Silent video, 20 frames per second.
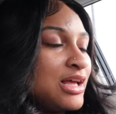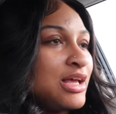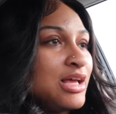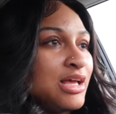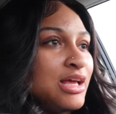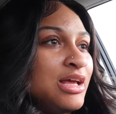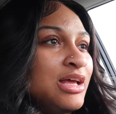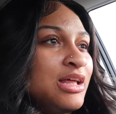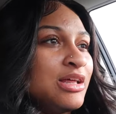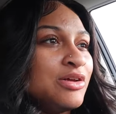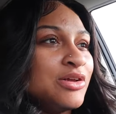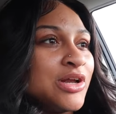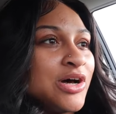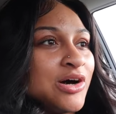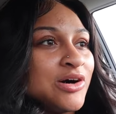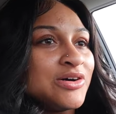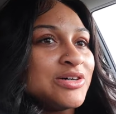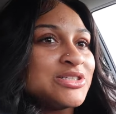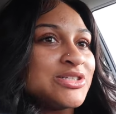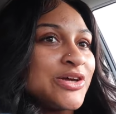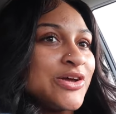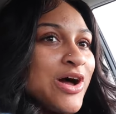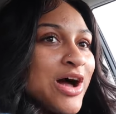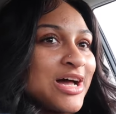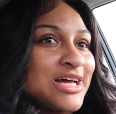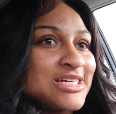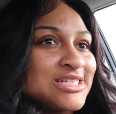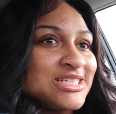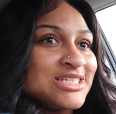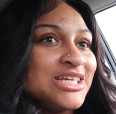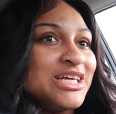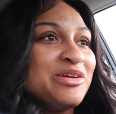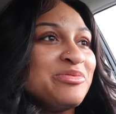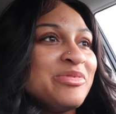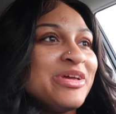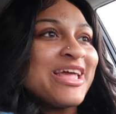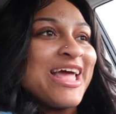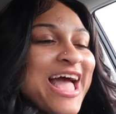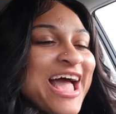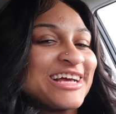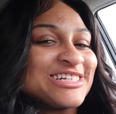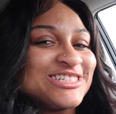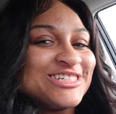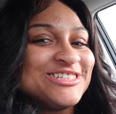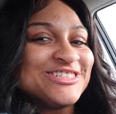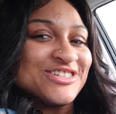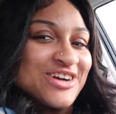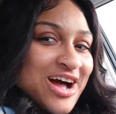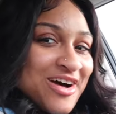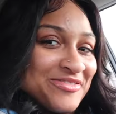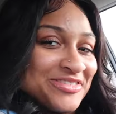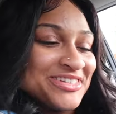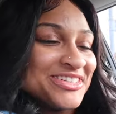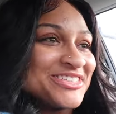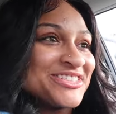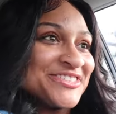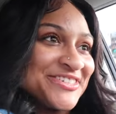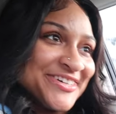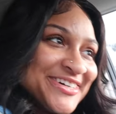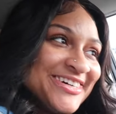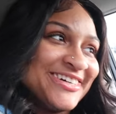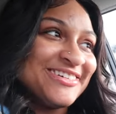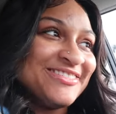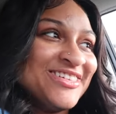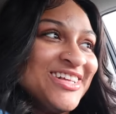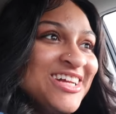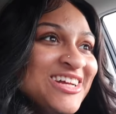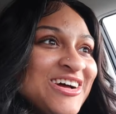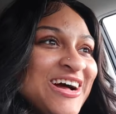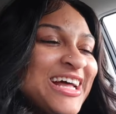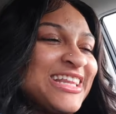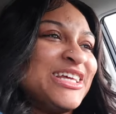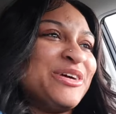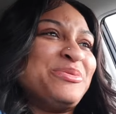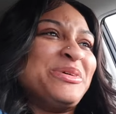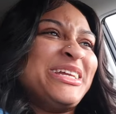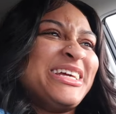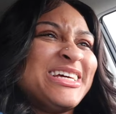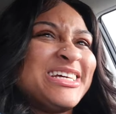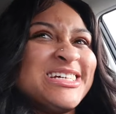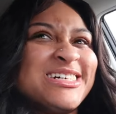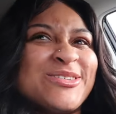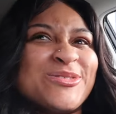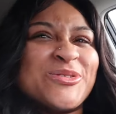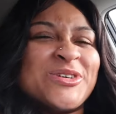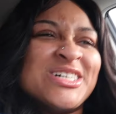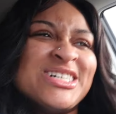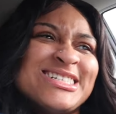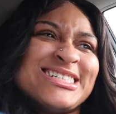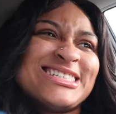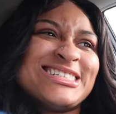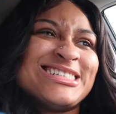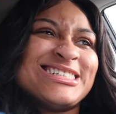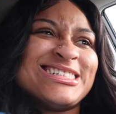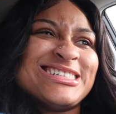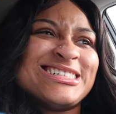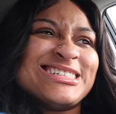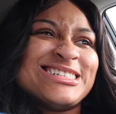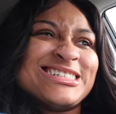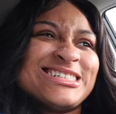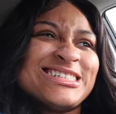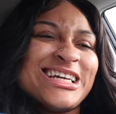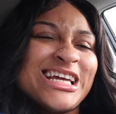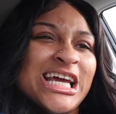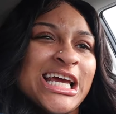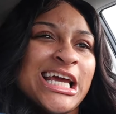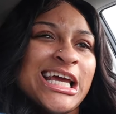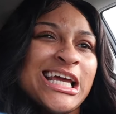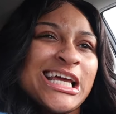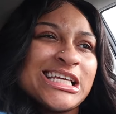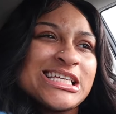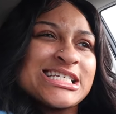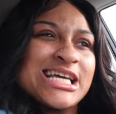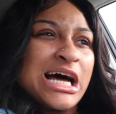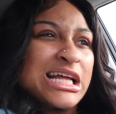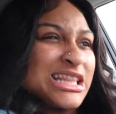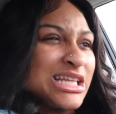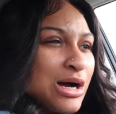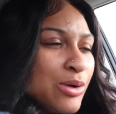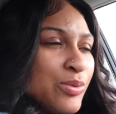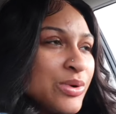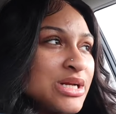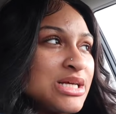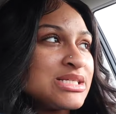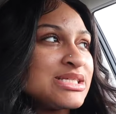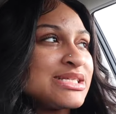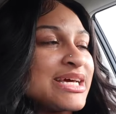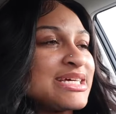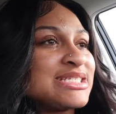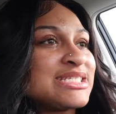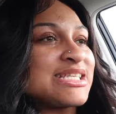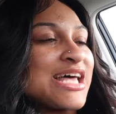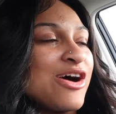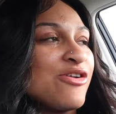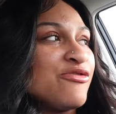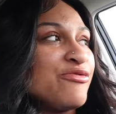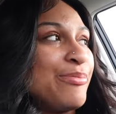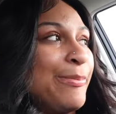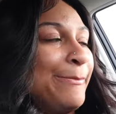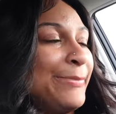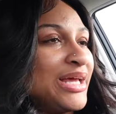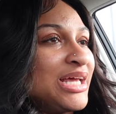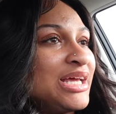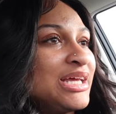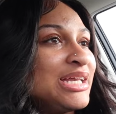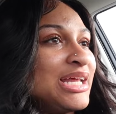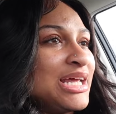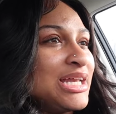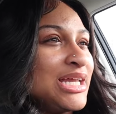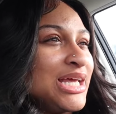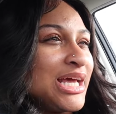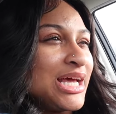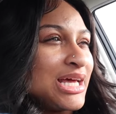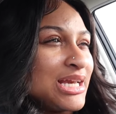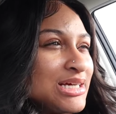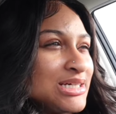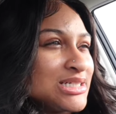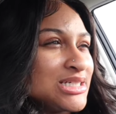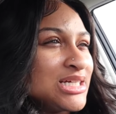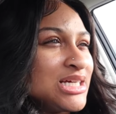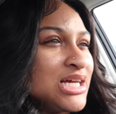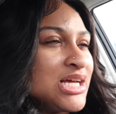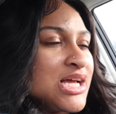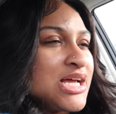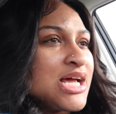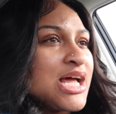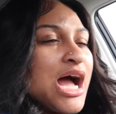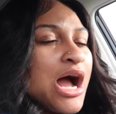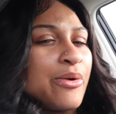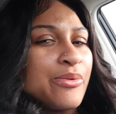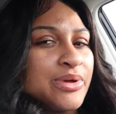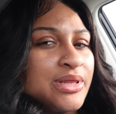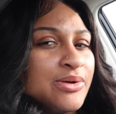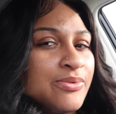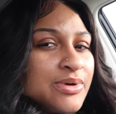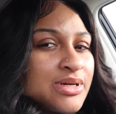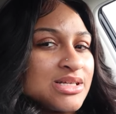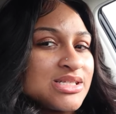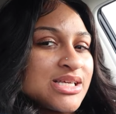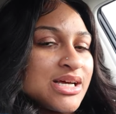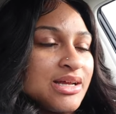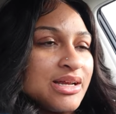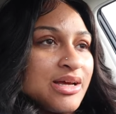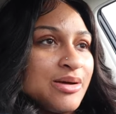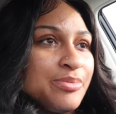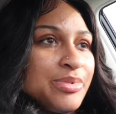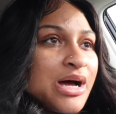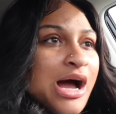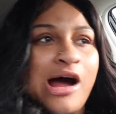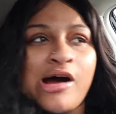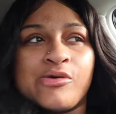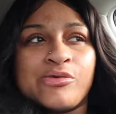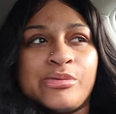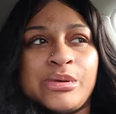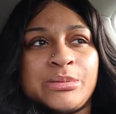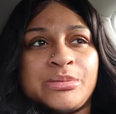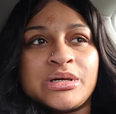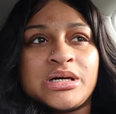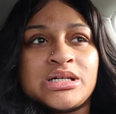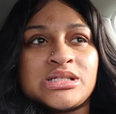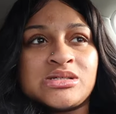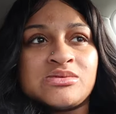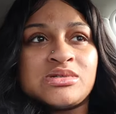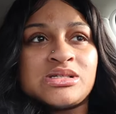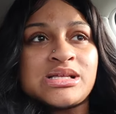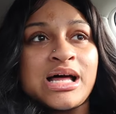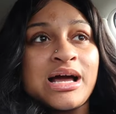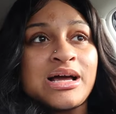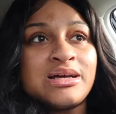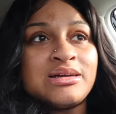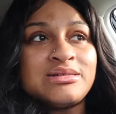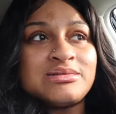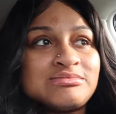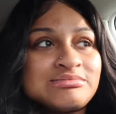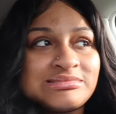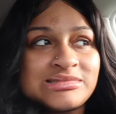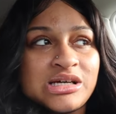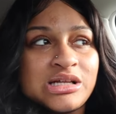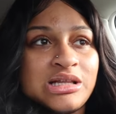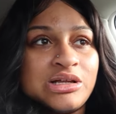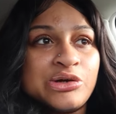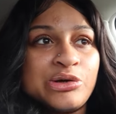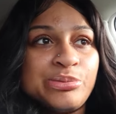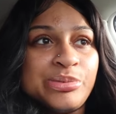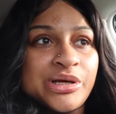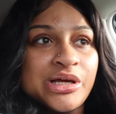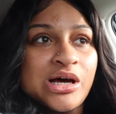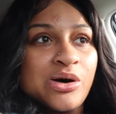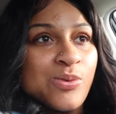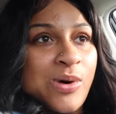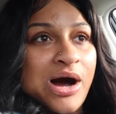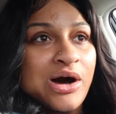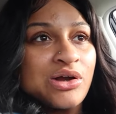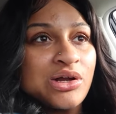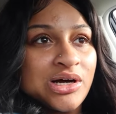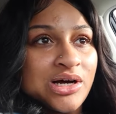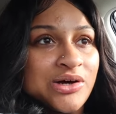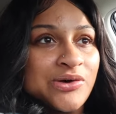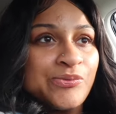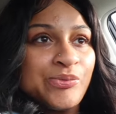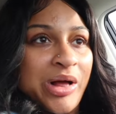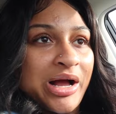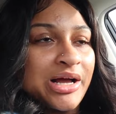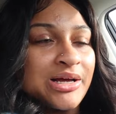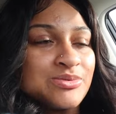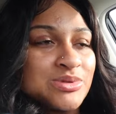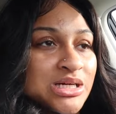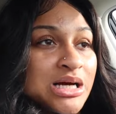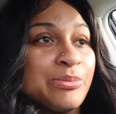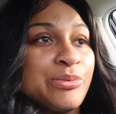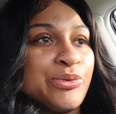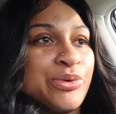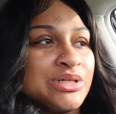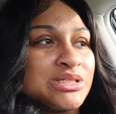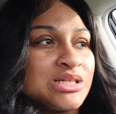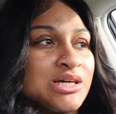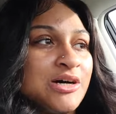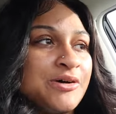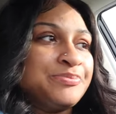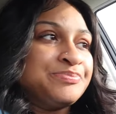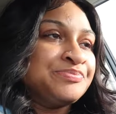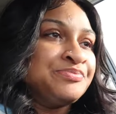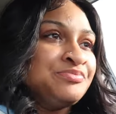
and you know, so y'all can see me actually driving the truck. I think we did a run to, I want to say South Bend, Indiana. I really want to say that, but I don't remember, because it was like a little bit a while ago. Like, it was a couple weeks ago.